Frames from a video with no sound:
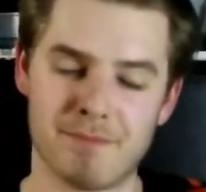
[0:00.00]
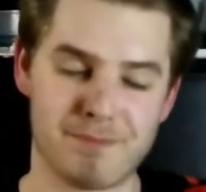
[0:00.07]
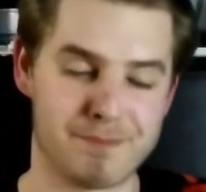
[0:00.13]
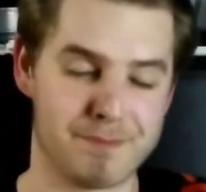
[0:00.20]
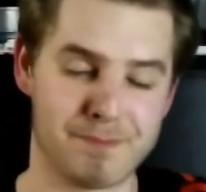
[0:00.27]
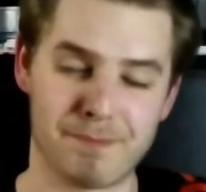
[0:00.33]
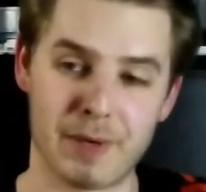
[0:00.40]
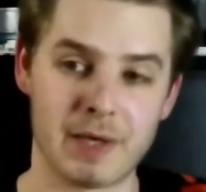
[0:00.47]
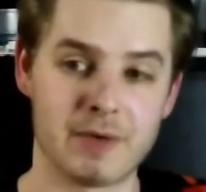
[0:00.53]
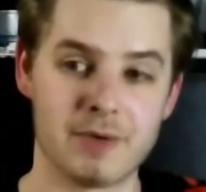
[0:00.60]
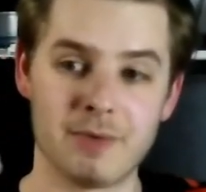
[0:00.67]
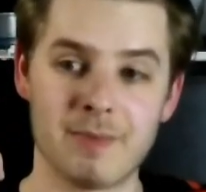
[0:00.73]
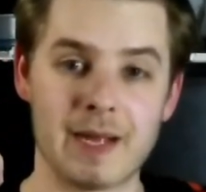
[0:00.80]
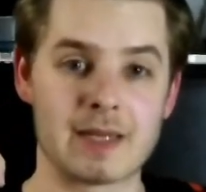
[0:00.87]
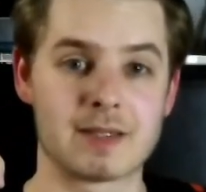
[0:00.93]
but New
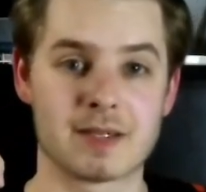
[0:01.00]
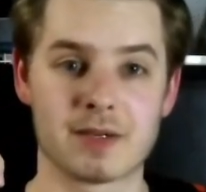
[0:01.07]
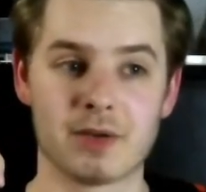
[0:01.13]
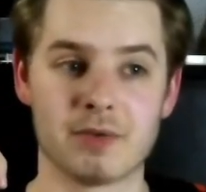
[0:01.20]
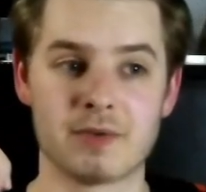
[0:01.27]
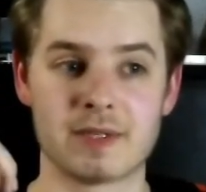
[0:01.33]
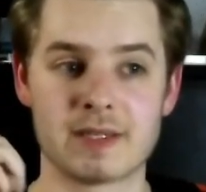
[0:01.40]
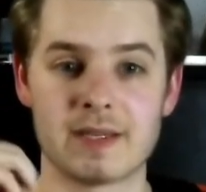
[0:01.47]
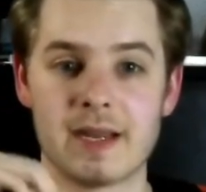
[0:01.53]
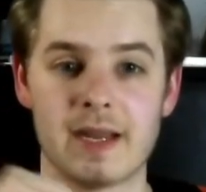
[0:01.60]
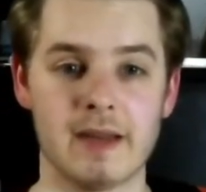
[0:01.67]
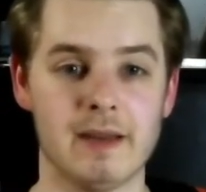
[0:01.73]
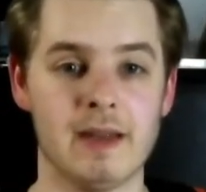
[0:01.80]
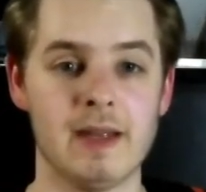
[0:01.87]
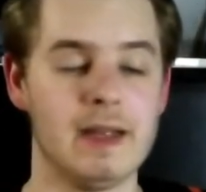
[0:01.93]
Mexico
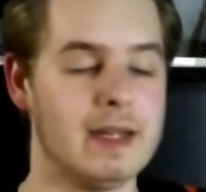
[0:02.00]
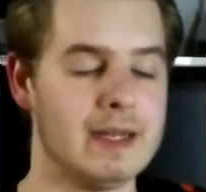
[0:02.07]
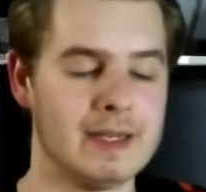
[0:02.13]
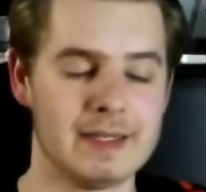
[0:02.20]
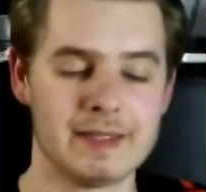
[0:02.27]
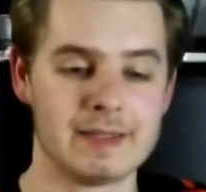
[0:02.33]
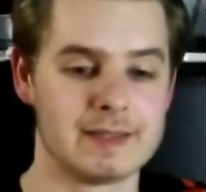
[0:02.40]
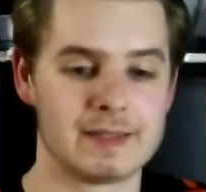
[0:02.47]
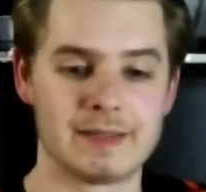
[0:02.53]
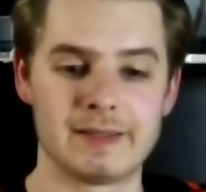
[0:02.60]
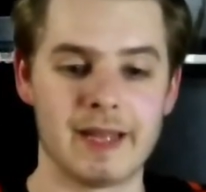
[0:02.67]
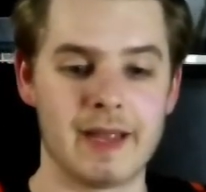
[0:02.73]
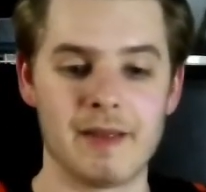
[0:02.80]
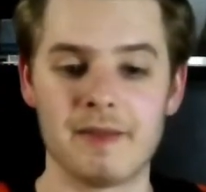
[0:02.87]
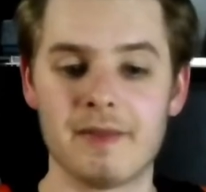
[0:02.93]
State,
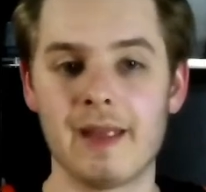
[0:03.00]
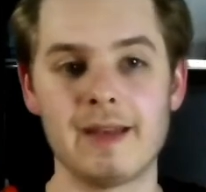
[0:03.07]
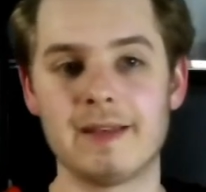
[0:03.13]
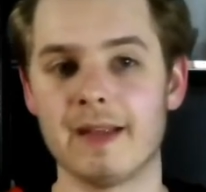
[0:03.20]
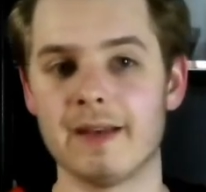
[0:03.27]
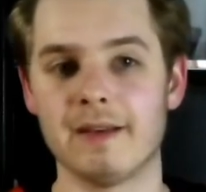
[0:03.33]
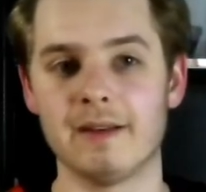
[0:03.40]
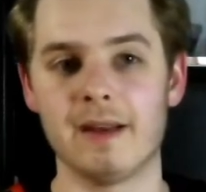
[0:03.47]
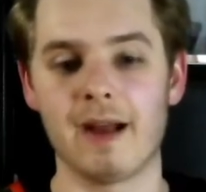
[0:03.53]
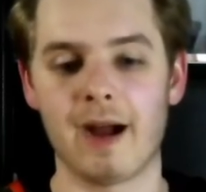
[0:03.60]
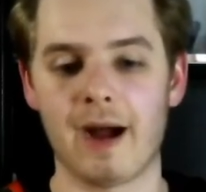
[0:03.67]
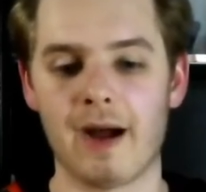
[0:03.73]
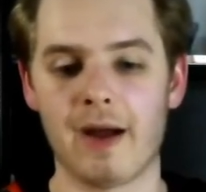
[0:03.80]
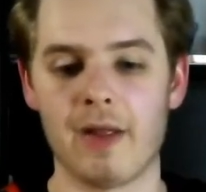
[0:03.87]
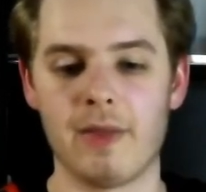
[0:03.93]
they didn't.
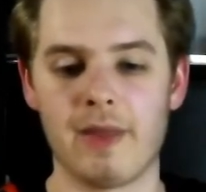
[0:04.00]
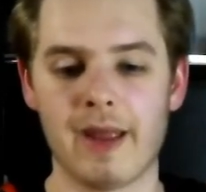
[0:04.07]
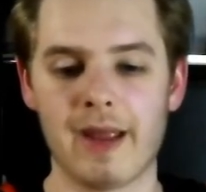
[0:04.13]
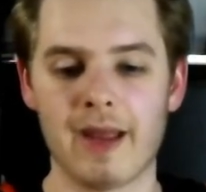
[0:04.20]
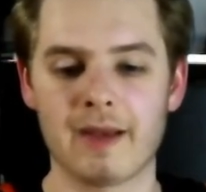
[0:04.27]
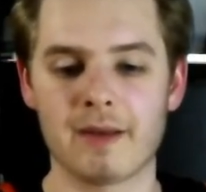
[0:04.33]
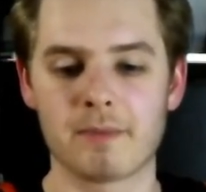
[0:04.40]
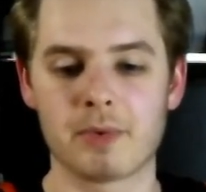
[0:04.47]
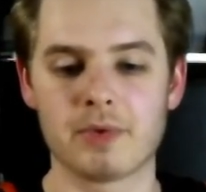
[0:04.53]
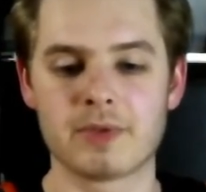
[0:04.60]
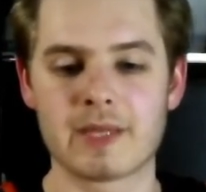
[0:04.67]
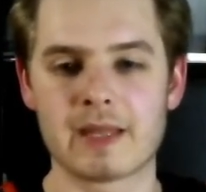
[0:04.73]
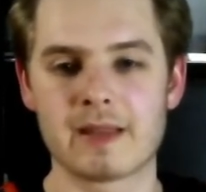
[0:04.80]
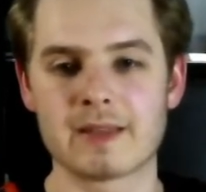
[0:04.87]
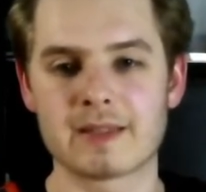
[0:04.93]
They end up losing
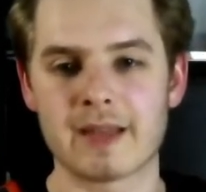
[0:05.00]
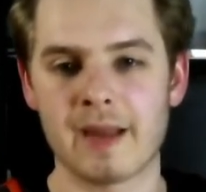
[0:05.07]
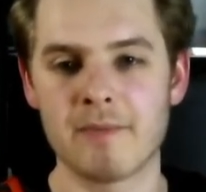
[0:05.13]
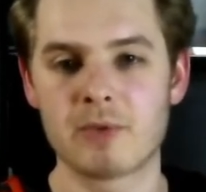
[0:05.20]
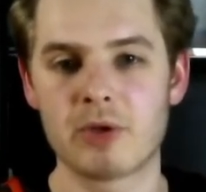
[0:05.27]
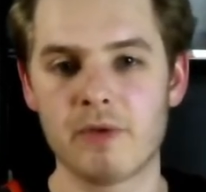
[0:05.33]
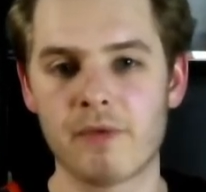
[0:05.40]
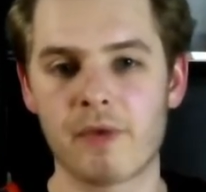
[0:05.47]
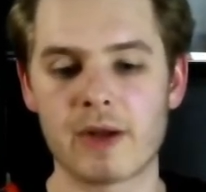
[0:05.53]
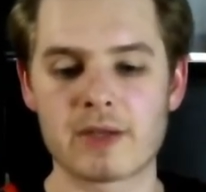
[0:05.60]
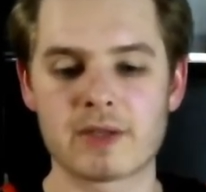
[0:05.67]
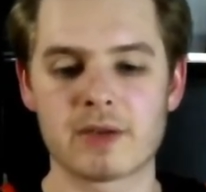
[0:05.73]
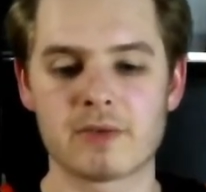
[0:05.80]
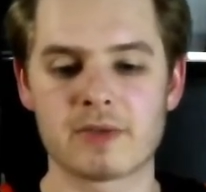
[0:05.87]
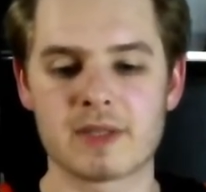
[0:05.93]
this game to
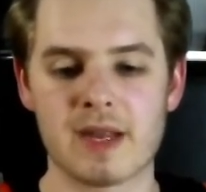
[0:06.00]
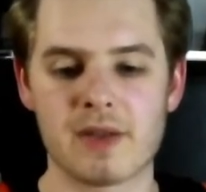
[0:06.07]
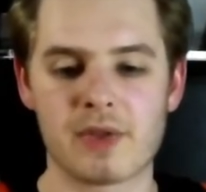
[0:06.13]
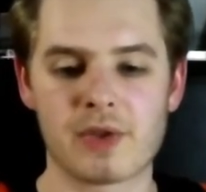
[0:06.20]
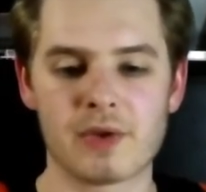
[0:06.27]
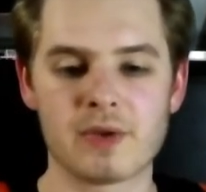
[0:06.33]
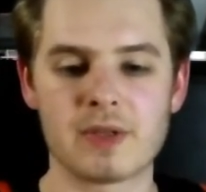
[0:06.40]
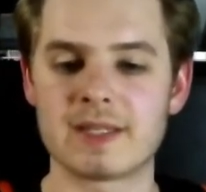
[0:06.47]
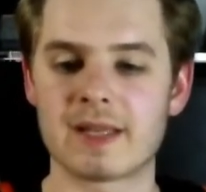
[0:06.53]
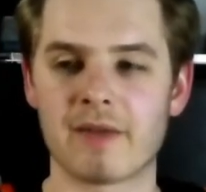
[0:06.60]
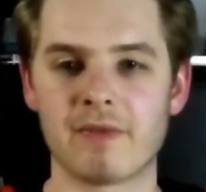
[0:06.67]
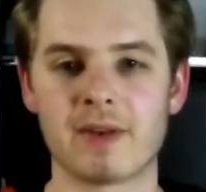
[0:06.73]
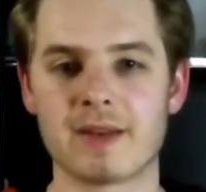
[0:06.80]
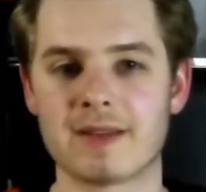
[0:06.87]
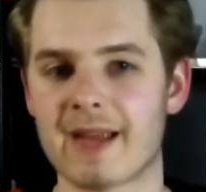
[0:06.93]
Fresno State
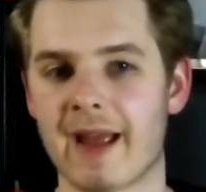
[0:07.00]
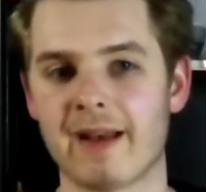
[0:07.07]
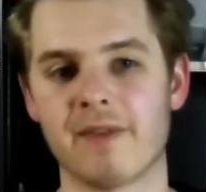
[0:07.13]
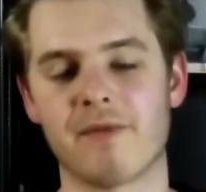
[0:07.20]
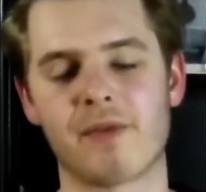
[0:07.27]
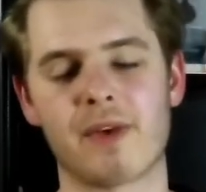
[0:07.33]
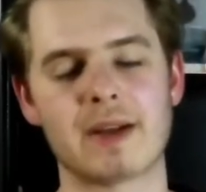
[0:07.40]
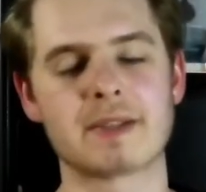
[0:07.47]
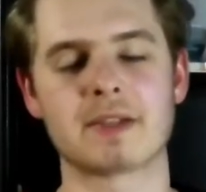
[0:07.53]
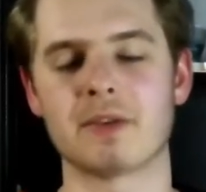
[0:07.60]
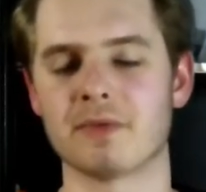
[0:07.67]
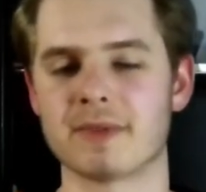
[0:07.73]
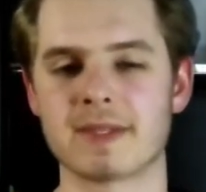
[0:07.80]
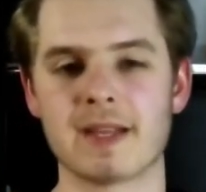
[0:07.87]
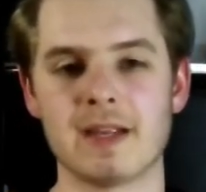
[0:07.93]
37-10, and Fresno
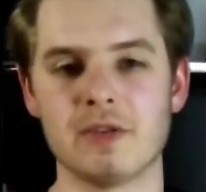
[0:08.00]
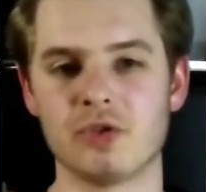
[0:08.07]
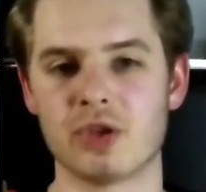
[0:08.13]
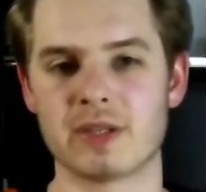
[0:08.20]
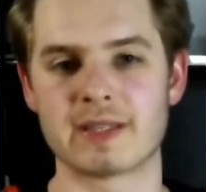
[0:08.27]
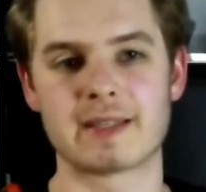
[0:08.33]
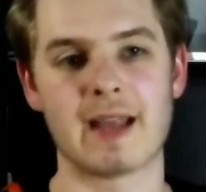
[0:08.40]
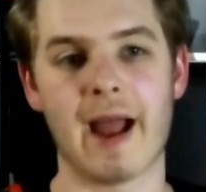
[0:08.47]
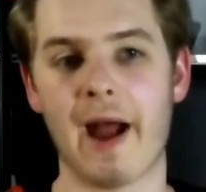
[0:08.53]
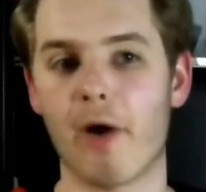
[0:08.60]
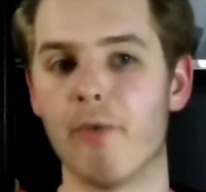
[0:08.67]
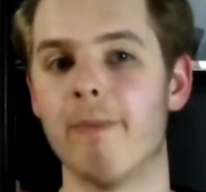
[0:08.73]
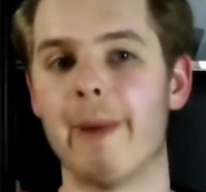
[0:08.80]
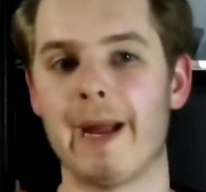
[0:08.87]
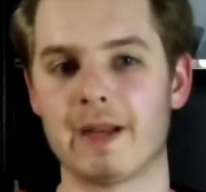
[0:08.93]
State just
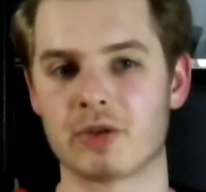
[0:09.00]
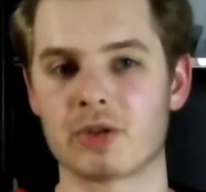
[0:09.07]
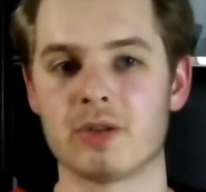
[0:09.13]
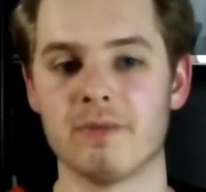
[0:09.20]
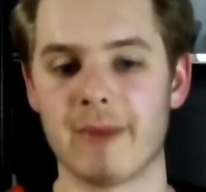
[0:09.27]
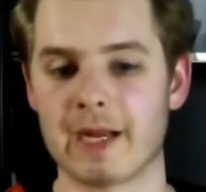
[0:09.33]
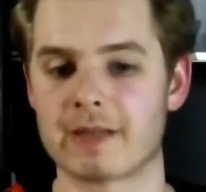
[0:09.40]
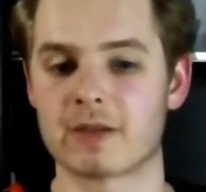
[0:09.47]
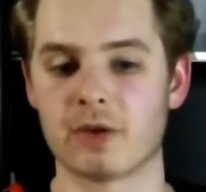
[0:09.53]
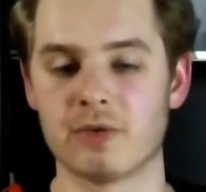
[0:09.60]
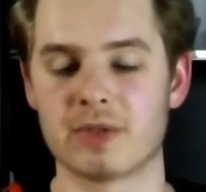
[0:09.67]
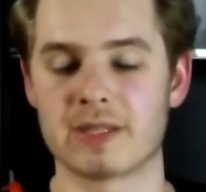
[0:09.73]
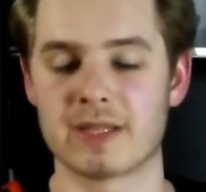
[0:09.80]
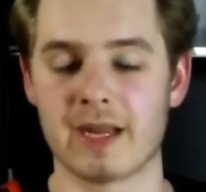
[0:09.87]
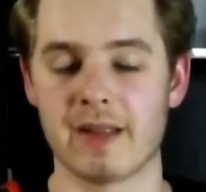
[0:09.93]
outmatched New Mexico
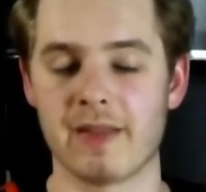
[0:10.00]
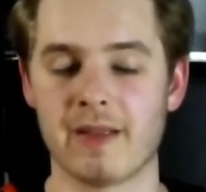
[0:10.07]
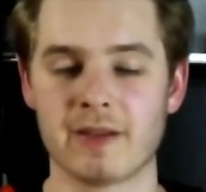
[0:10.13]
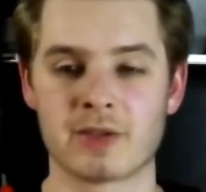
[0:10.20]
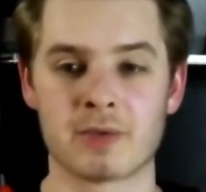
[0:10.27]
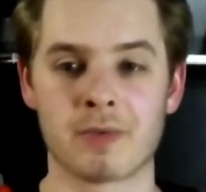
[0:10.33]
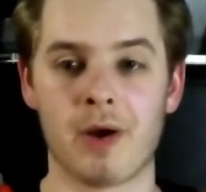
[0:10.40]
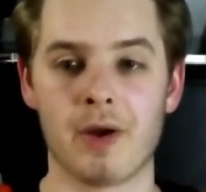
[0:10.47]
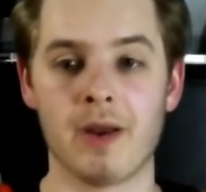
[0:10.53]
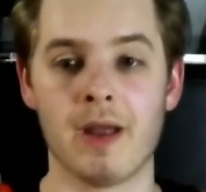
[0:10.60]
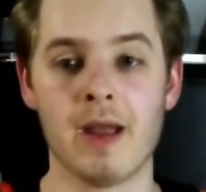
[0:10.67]
State in this one.